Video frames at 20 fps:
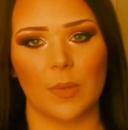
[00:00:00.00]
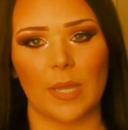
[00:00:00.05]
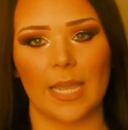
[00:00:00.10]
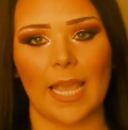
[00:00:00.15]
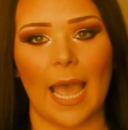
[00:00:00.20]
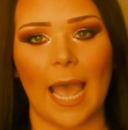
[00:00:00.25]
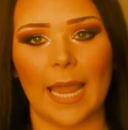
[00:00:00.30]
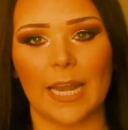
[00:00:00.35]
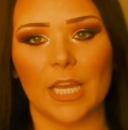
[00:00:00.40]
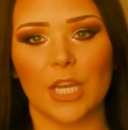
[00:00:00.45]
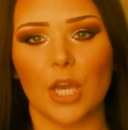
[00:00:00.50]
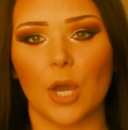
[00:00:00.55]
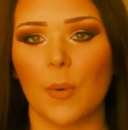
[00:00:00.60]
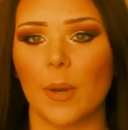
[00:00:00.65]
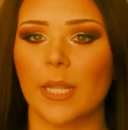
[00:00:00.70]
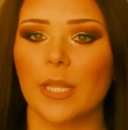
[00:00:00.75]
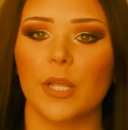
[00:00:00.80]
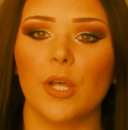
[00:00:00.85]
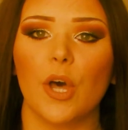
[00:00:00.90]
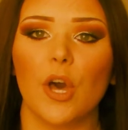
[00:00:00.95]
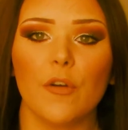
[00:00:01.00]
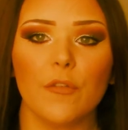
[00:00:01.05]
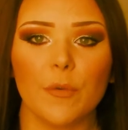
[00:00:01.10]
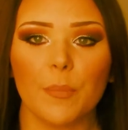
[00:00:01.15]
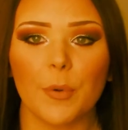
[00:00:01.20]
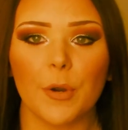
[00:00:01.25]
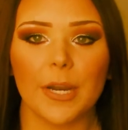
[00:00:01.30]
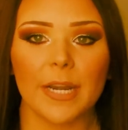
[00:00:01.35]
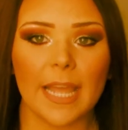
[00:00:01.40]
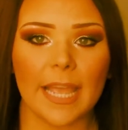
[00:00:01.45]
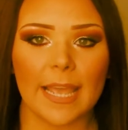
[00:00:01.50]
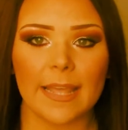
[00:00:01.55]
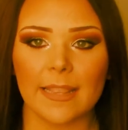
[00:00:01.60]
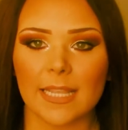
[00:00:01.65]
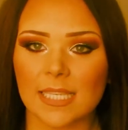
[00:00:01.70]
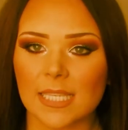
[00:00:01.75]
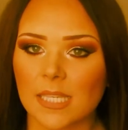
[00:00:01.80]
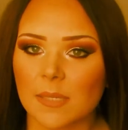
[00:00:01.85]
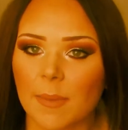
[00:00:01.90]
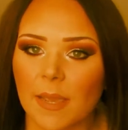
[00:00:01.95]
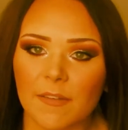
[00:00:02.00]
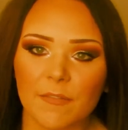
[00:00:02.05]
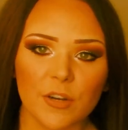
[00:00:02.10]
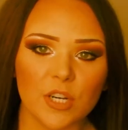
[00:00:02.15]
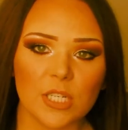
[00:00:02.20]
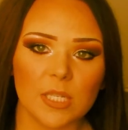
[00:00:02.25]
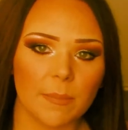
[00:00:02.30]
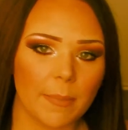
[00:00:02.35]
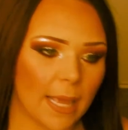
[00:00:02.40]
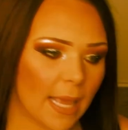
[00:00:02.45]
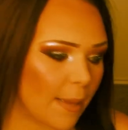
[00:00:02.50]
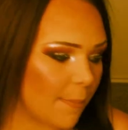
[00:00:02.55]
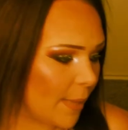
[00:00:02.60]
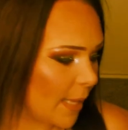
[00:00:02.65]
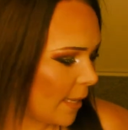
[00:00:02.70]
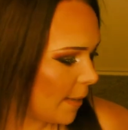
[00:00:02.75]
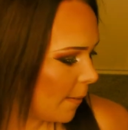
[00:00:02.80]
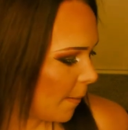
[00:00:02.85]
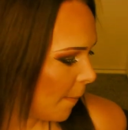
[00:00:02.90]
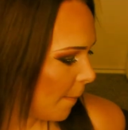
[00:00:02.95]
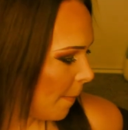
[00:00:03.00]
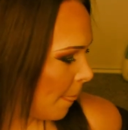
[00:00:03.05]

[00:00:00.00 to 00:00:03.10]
we kind of go a little overboard, and this is my first baby,